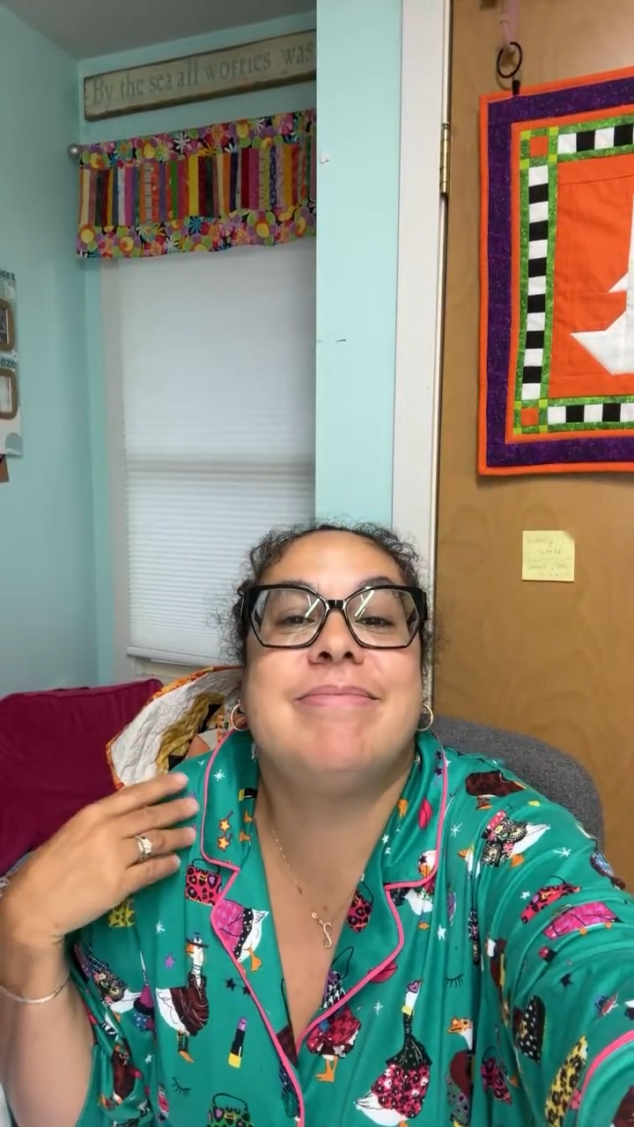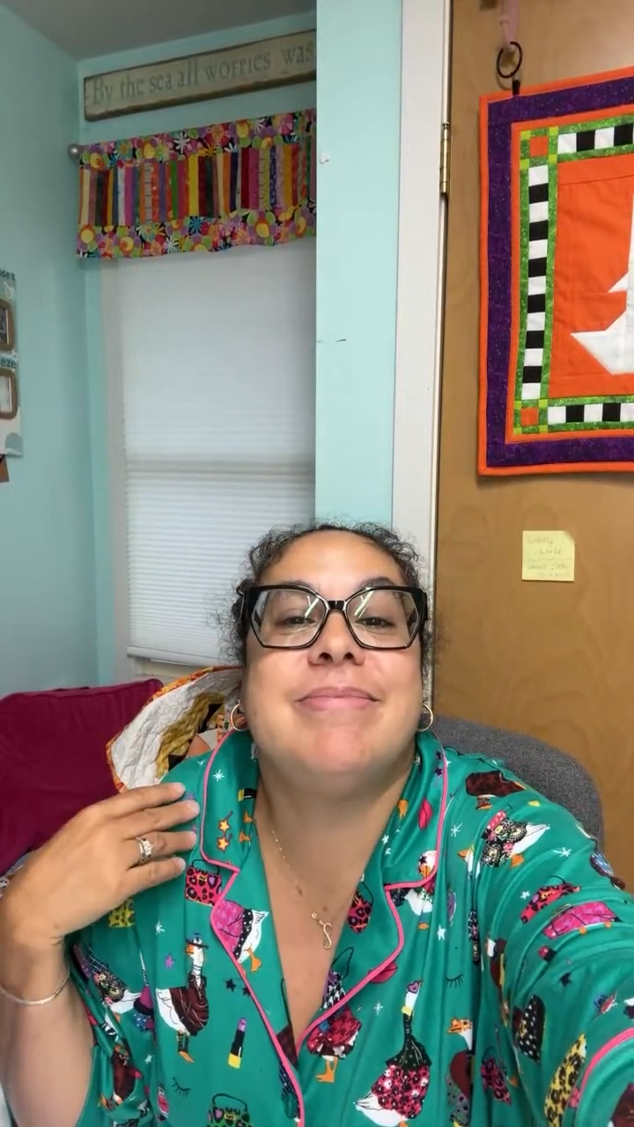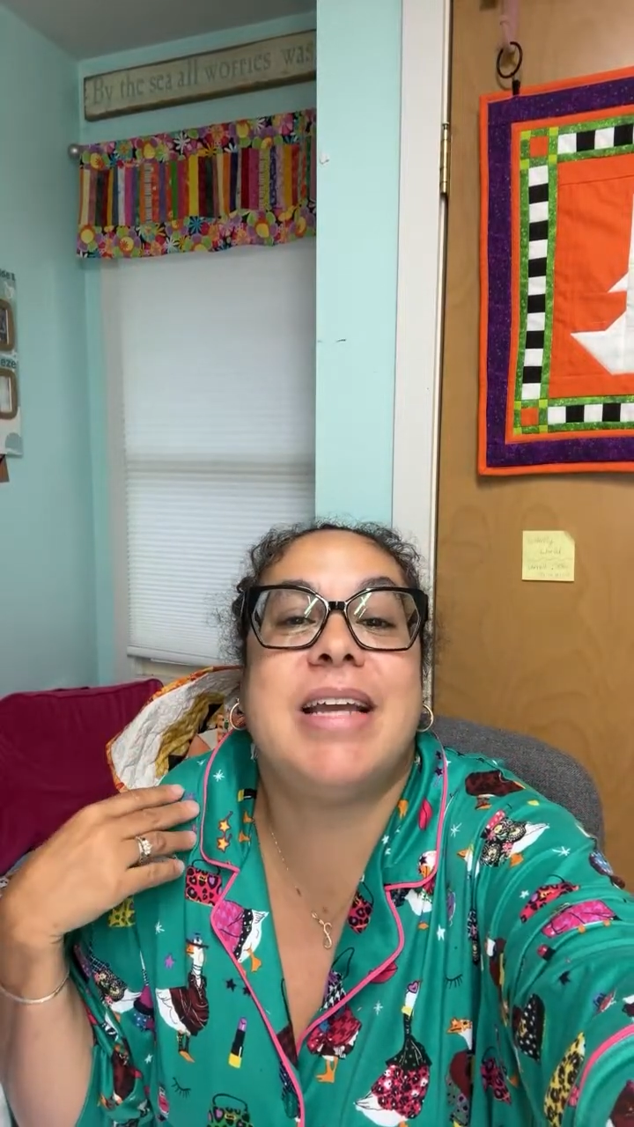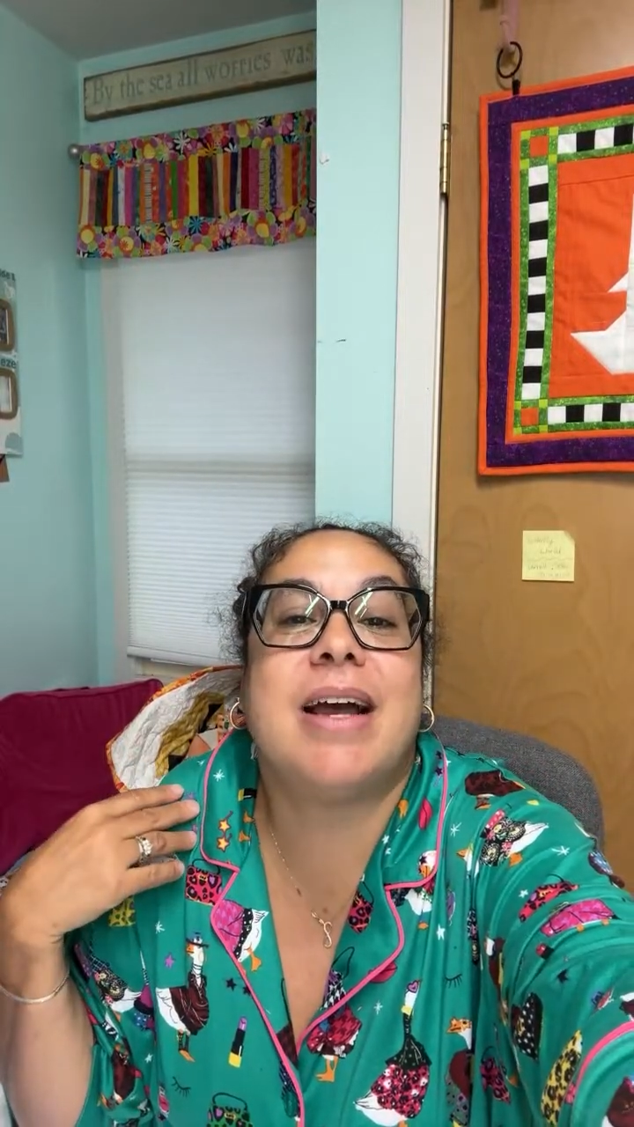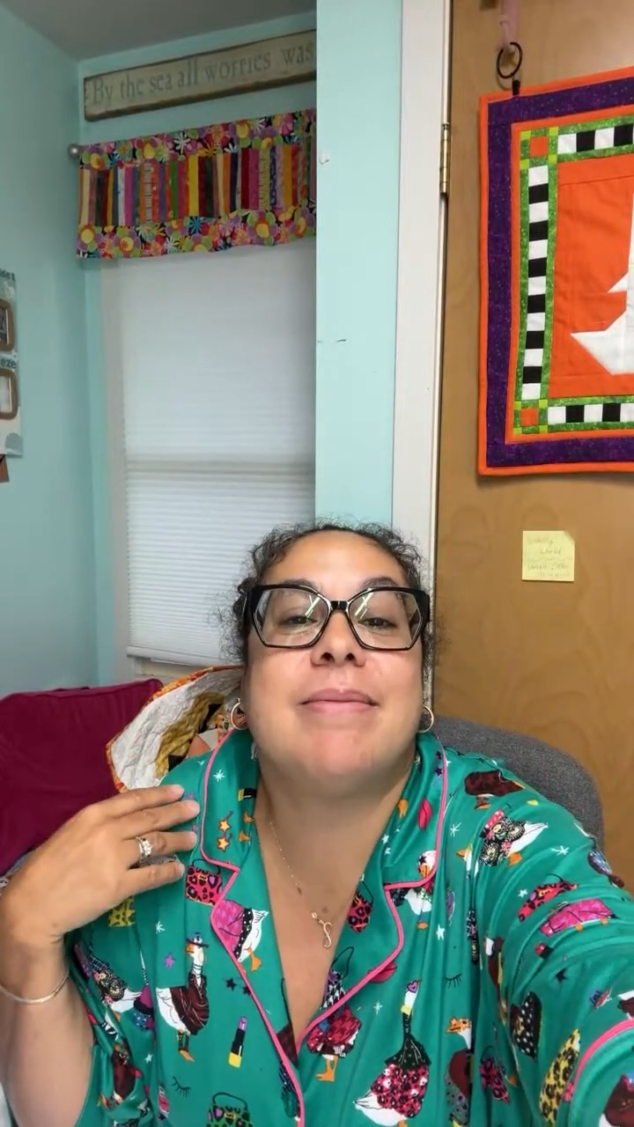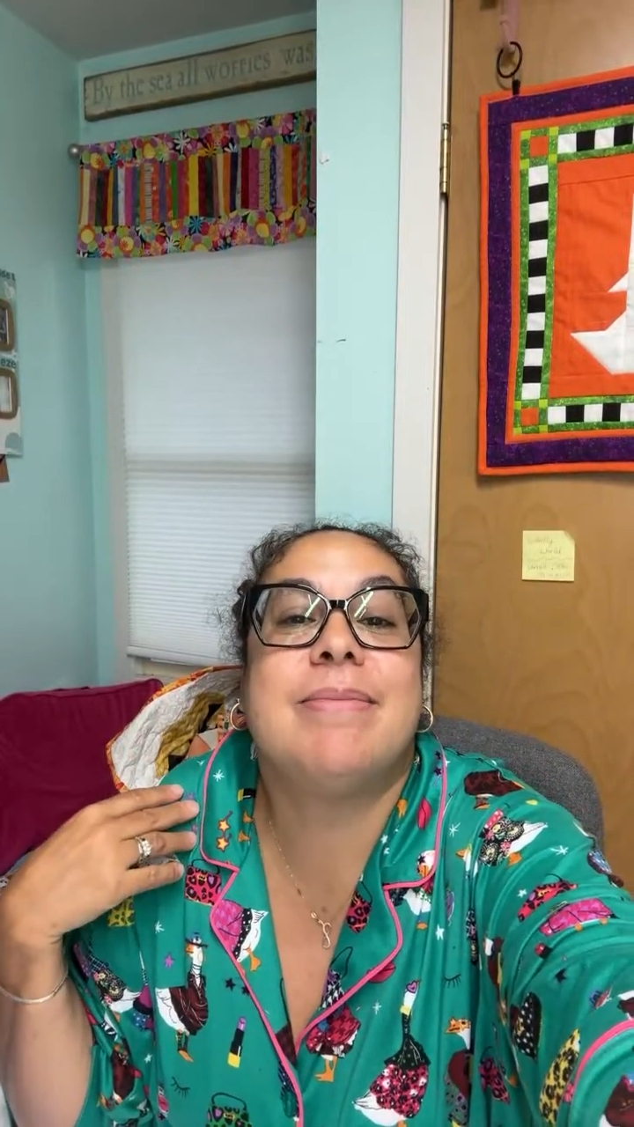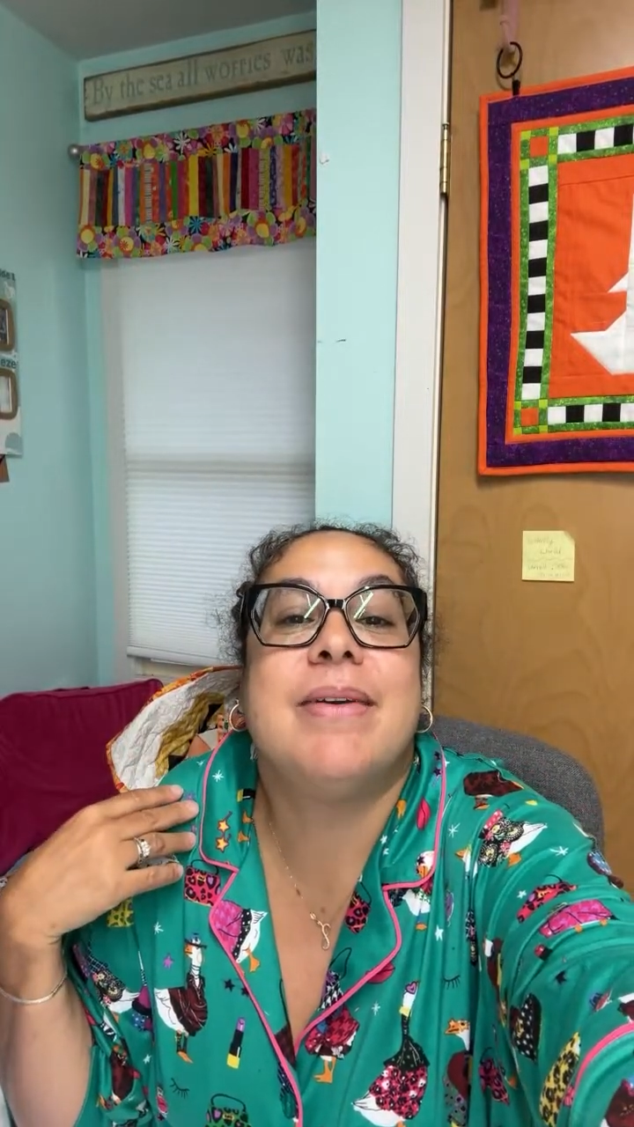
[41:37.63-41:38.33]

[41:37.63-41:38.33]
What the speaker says: yeah.